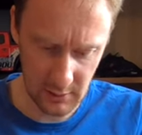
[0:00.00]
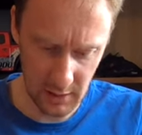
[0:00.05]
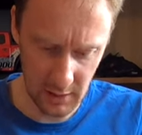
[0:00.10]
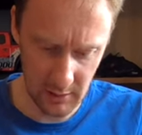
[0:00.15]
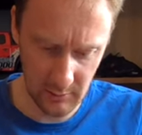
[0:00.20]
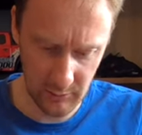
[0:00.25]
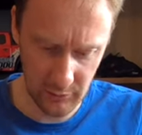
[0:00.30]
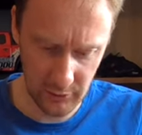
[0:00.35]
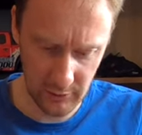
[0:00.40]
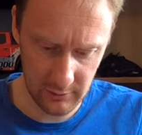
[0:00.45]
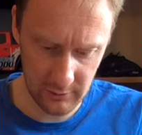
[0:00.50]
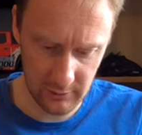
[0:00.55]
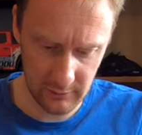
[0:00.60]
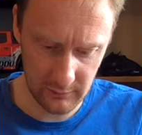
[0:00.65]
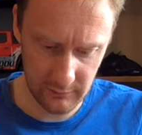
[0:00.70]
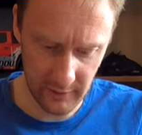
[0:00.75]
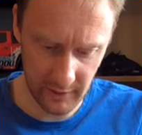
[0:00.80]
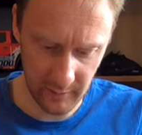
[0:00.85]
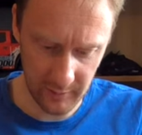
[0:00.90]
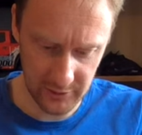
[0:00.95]
Output
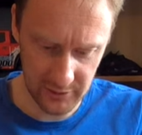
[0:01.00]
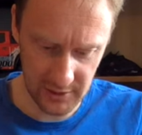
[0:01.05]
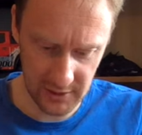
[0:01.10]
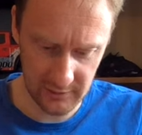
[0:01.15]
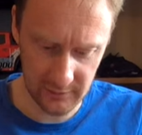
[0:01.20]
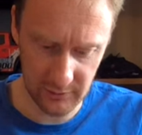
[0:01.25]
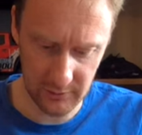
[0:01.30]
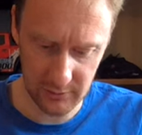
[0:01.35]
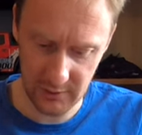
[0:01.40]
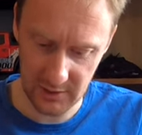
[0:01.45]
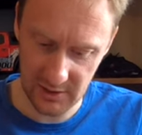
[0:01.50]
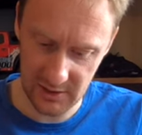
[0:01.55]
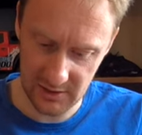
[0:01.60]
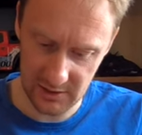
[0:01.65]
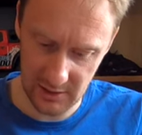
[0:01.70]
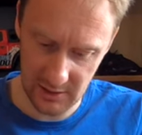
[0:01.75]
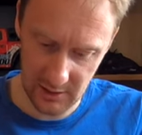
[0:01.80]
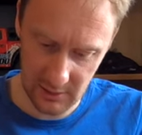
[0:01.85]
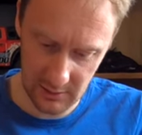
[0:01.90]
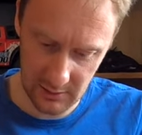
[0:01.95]
5.6 volt
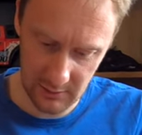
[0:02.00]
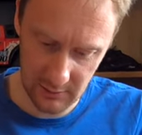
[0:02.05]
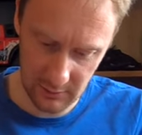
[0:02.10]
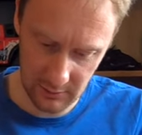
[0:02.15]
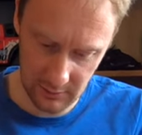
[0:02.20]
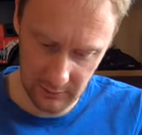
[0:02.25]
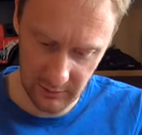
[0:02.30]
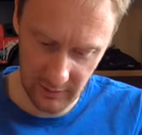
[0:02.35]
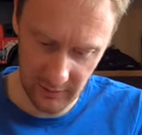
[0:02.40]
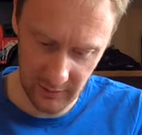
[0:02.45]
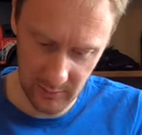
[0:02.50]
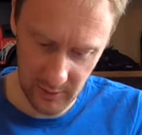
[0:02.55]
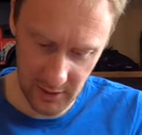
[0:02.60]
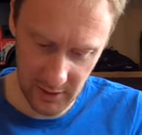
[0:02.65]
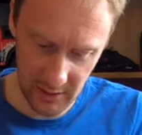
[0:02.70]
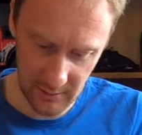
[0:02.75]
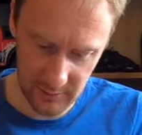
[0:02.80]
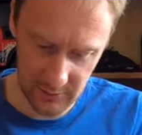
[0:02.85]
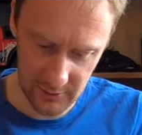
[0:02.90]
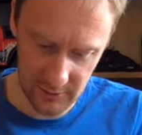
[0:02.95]
DC, 250
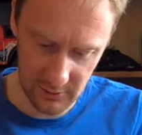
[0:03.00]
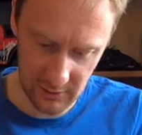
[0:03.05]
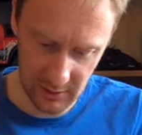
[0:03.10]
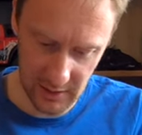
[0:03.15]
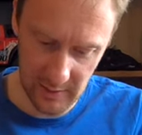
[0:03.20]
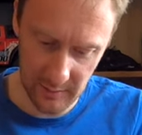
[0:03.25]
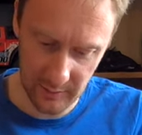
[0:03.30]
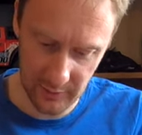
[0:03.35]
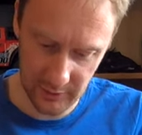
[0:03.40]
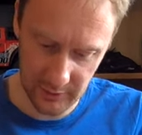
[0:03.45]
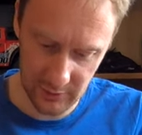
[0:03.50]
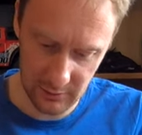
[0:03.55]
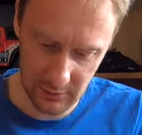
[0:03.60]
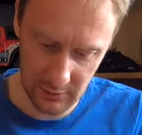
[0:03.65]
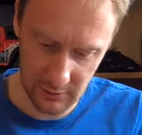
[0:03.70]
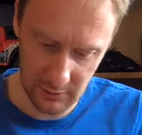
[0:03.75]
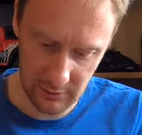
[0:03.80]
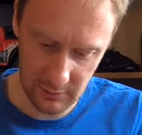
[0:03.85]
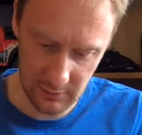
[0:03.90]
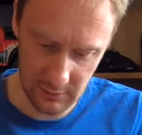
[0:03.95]
milliamps.
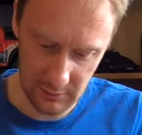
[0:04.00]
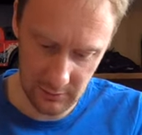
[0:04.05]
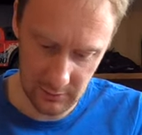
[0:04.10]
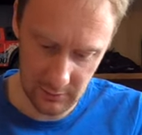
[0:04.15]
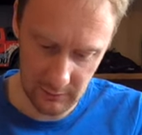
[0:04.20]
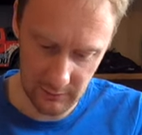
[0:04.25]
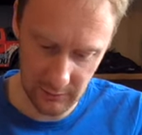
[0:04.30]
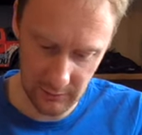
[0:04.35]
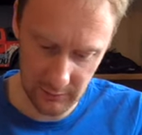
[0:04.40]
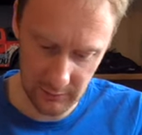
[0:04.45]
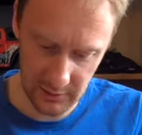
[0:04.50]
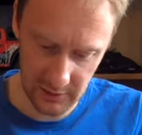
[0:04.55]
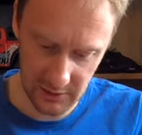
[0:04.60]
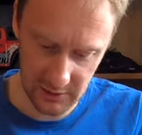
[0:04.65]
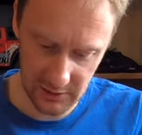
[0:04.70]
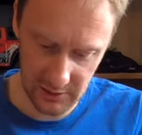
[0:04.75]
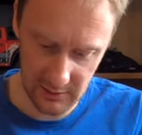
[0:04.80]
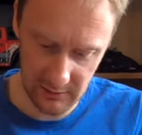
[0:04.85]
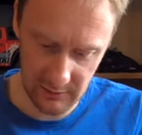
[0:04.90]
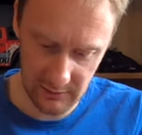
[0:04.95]
11.2 volt
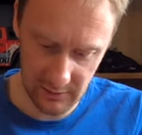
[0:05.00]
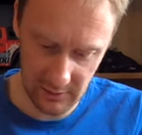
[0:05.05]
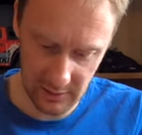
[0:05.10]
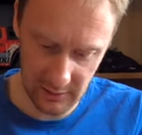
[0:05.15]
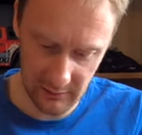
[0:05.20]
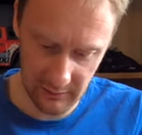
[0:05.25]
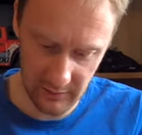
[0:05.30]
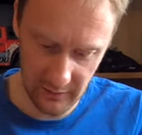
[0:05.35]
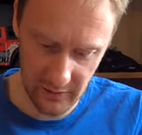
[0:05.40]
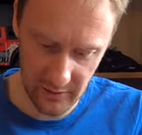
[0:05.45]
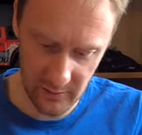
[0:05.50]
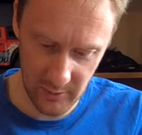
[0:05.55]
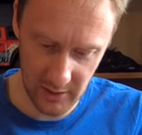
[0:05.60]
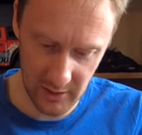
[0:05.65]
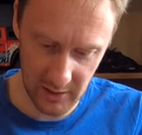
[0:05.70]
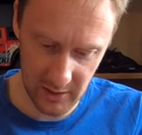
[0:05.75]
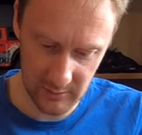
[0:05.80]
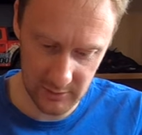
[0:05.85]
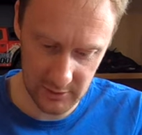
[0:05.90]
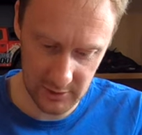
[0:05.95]
DC, 150
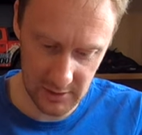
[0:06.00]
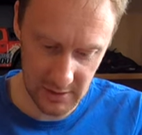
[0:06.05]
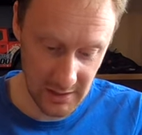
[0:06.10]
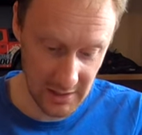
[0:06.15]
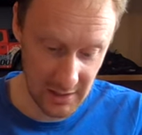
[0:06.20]
milliamps.